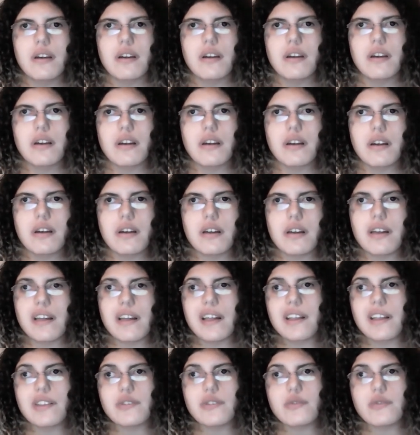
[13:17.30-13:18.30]
the
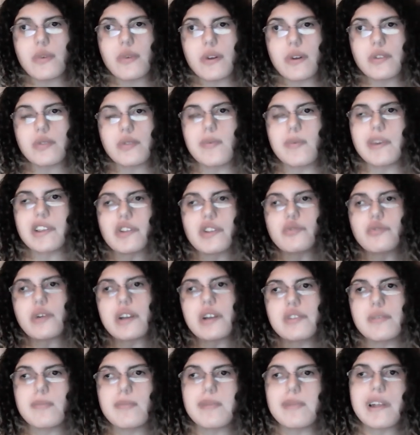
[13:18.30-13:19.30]
strategy plan into the
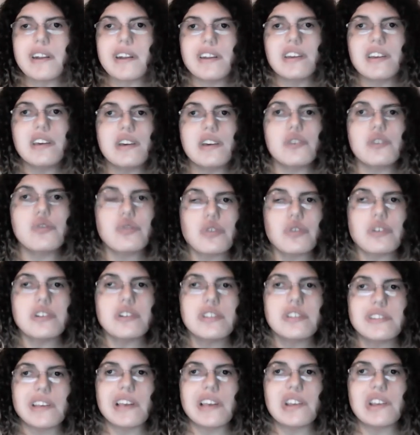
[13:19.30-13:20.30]
organization and have a
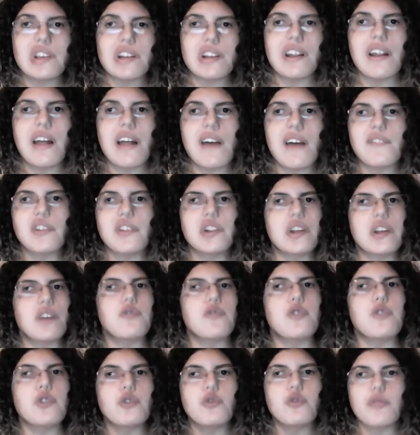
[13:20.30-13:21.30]
successful strategy
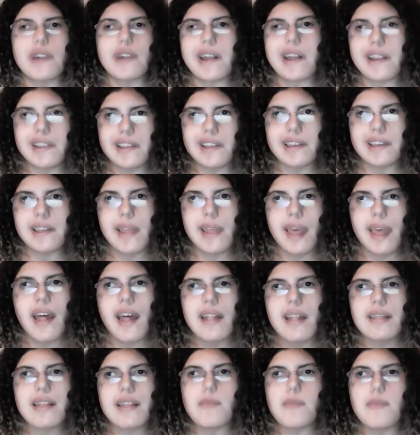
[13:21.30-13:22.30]
that proves the
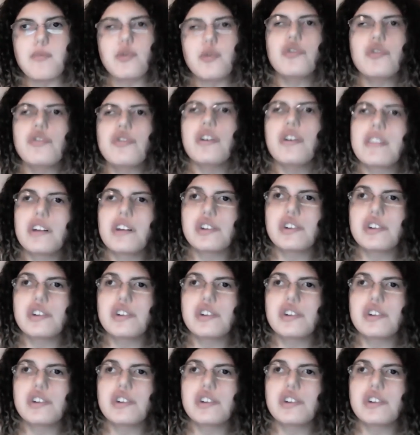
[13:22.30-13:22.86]
organization.